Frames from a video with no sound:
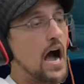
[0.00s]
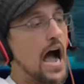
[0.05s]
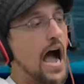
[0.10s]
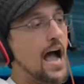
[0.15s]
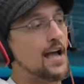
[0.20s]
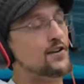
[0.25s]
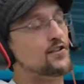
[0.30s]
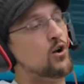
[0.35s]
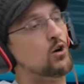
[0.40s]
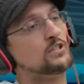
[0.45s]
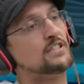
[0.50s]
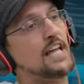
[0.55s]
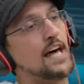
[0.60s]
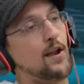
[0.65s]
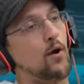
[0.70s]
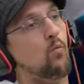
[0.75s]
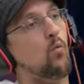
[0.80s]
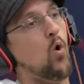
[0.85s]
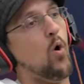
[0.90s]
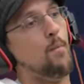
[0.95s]
How you know it's
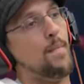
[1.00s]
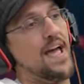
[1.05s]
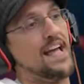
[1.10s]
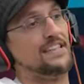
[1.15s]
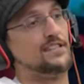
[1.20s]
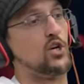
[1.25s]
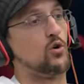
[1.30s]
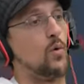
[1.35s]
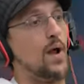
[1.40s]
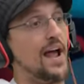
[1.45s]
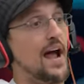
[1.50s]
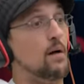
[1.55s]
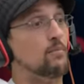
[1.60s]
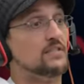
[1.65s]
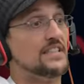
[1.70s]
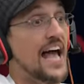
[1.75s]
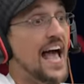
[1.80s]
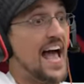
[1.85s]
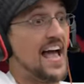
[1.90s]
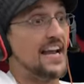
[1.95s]
not a one manta ray? I'm
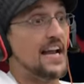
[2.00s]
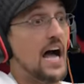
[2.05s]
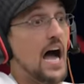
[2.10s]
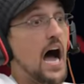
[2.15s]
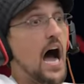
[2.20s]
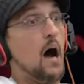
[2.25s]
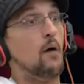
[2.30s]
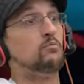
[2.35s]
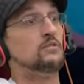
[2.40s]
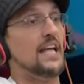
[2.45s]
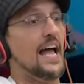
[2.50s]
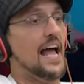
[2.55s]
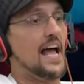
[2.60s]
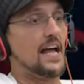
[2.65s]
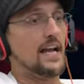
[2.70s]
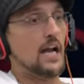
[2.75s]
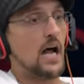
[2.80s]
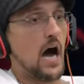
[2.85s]
dead! I'm dead.